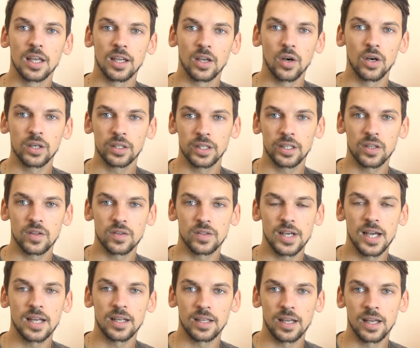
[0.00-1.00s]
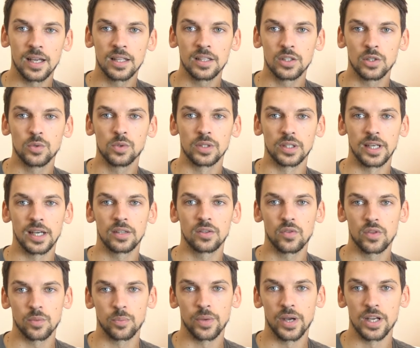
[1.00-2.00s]
Go and click on that and you will get
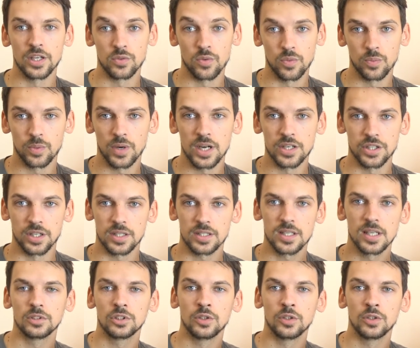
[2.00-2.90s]
to the page with projects.